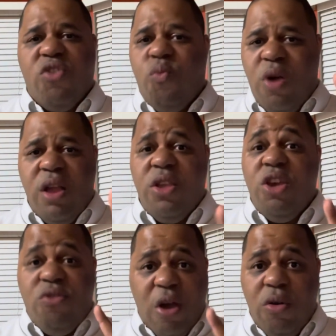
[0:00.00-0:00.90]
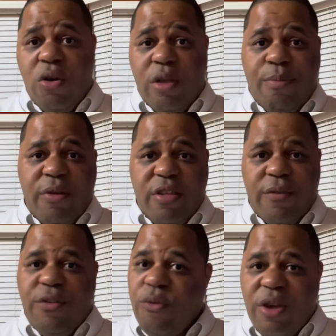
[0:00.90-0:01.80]
One, you don't go to prison
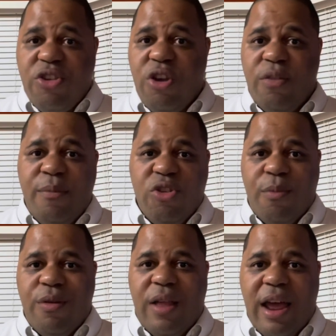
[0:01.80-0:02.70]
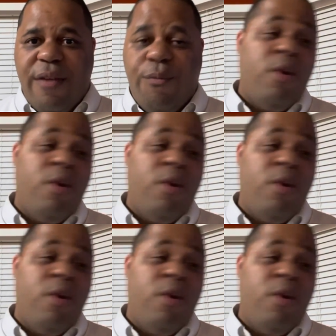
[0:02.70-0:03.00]
for the rest of your miserable life,